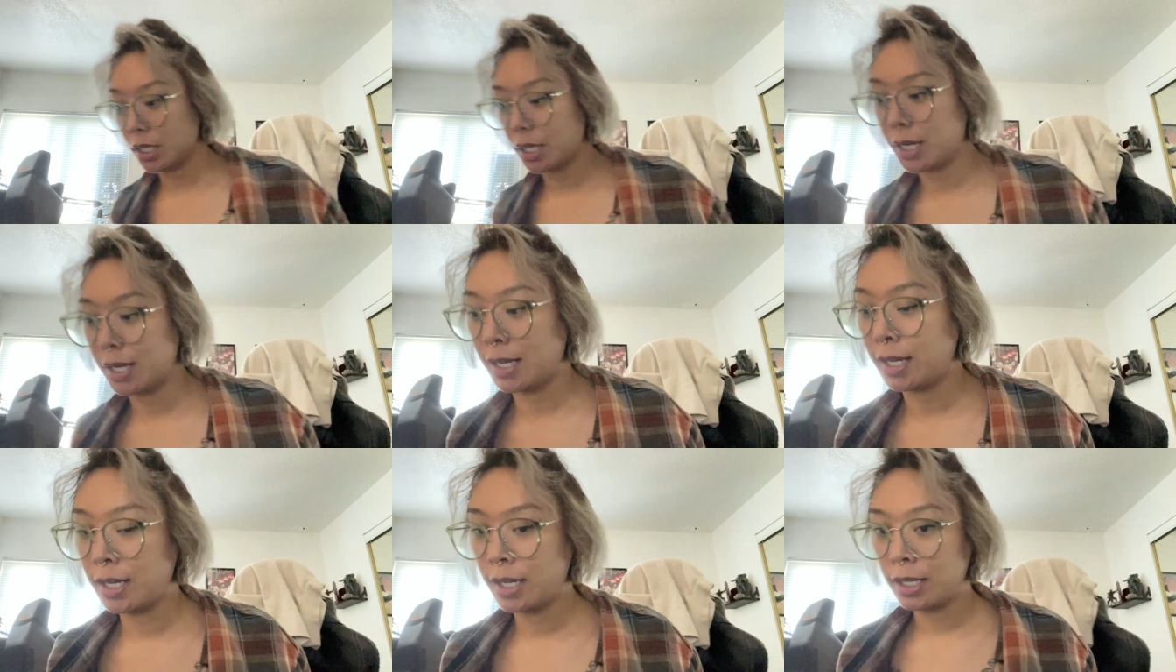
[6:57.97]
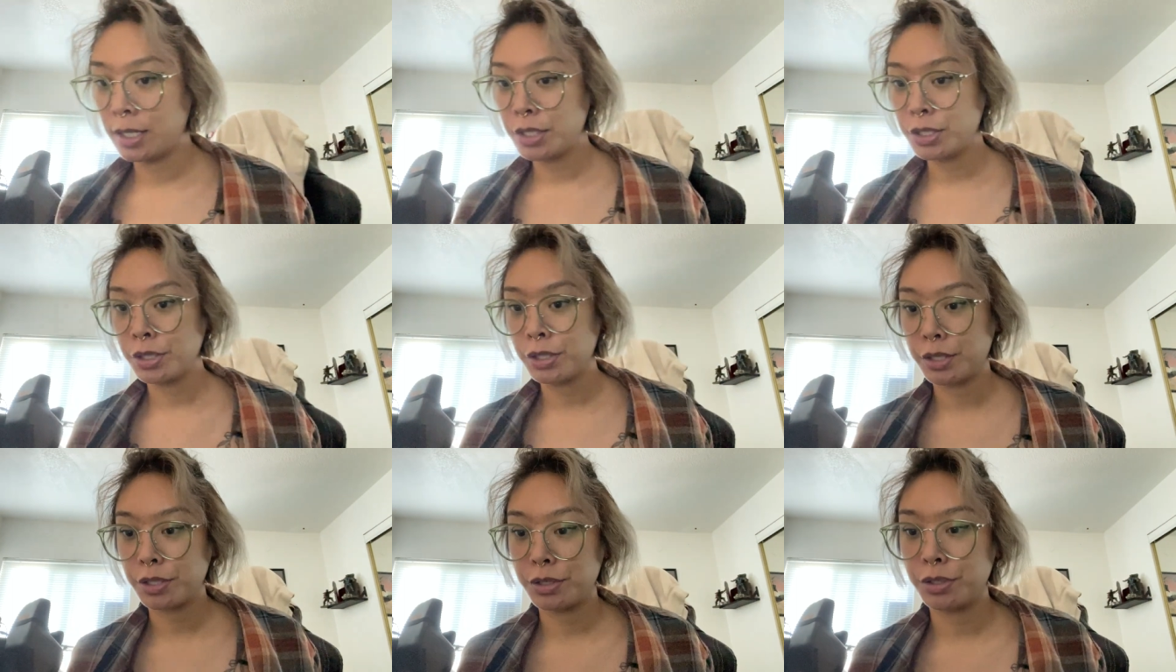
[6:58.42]
I
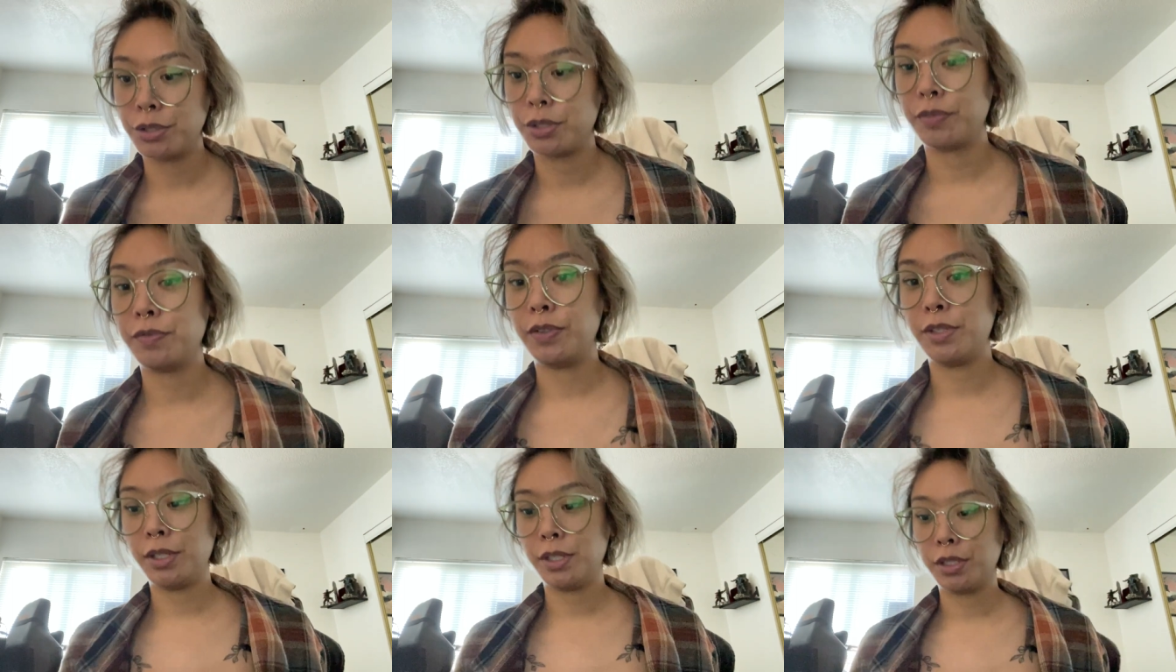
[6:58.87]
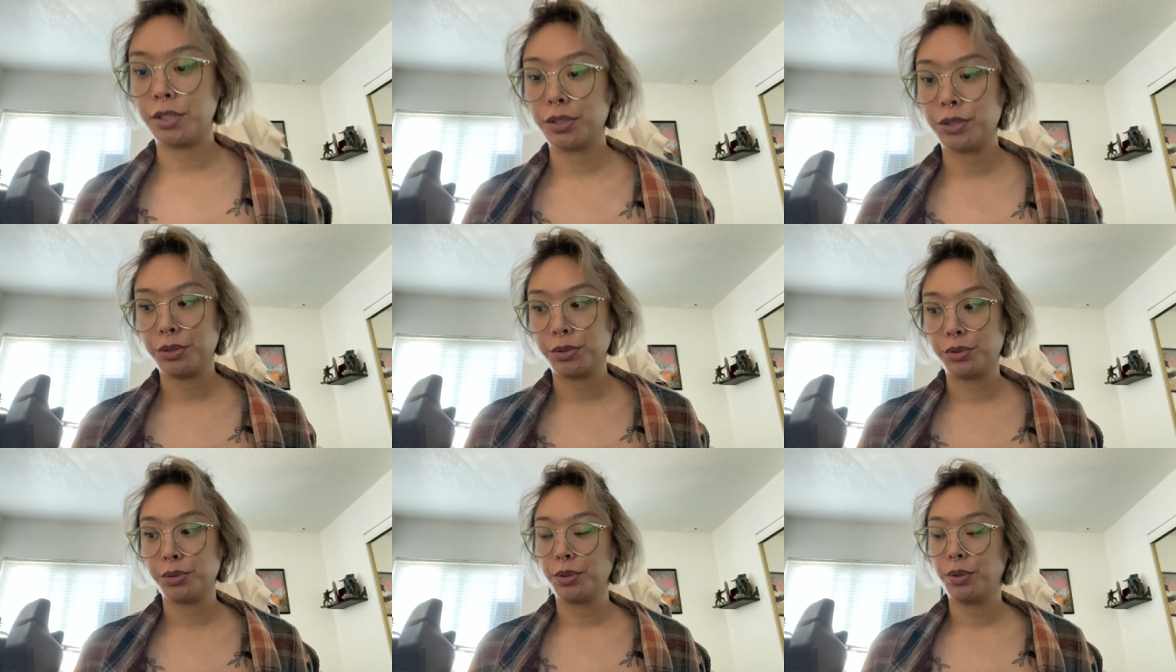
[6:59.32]
took Sophie
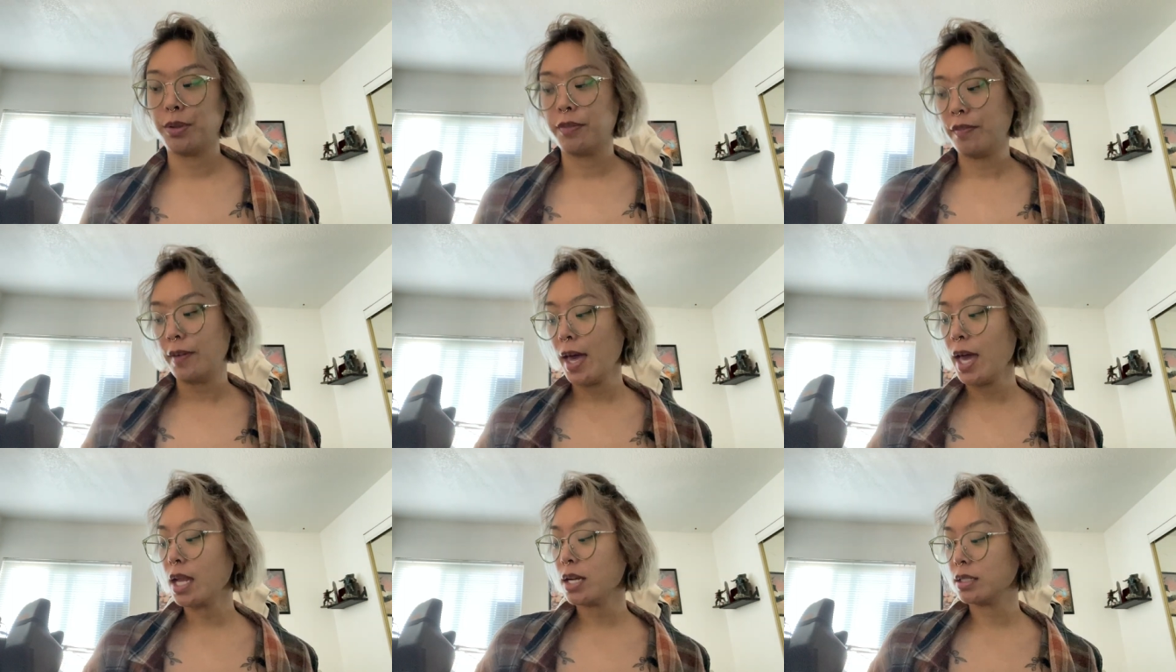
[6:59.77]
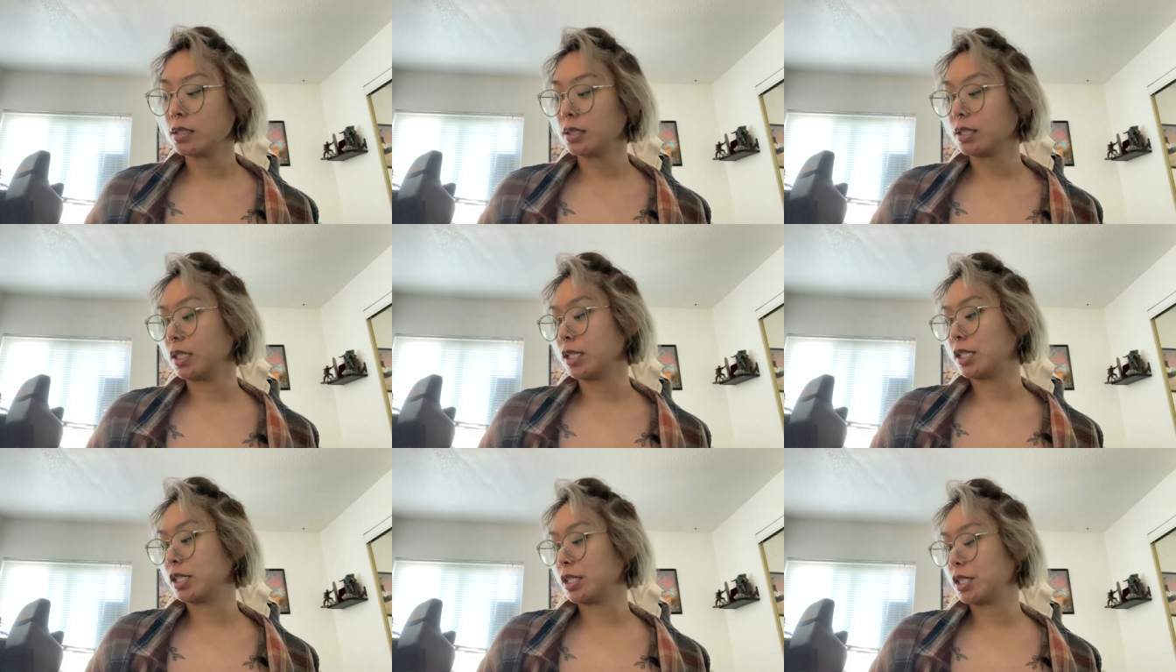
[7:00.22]
to the vet
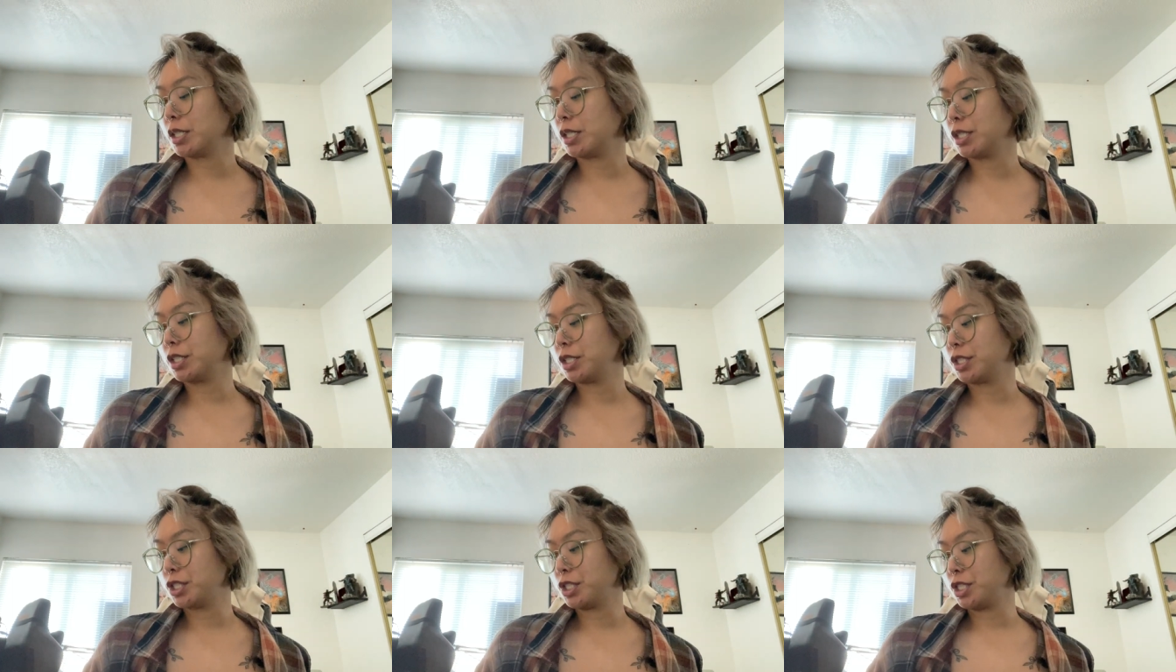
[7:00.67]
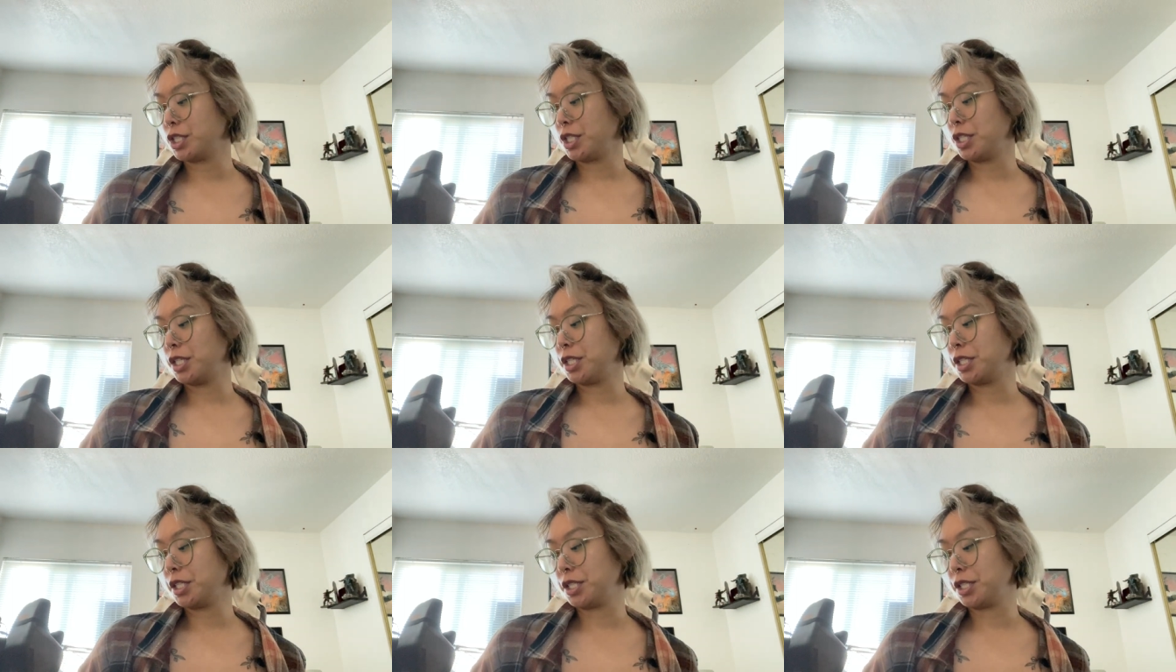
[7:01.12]
because she is